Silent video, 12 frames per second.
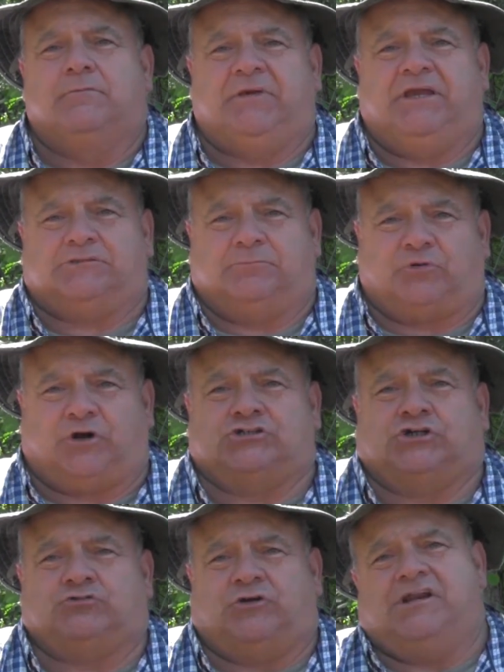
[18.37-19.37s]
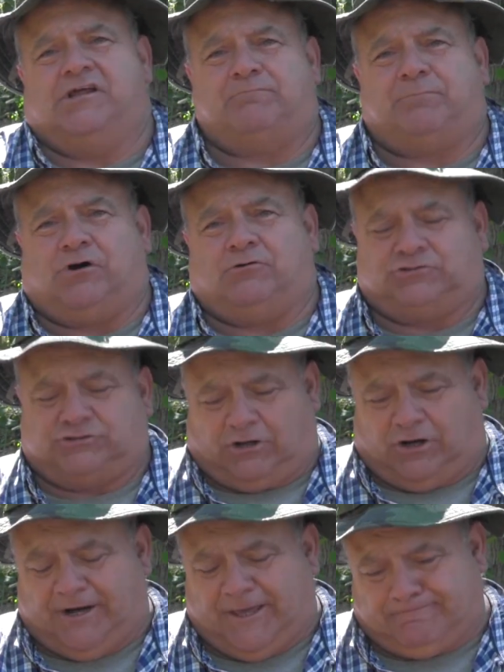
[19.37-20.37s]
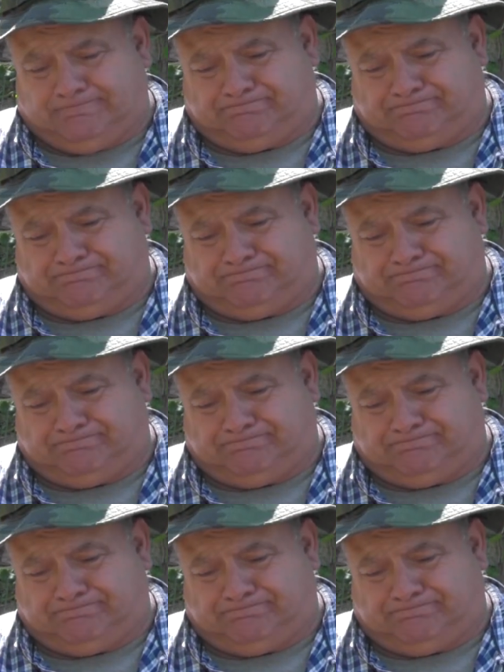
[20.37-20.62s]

piece of pressure treated post on it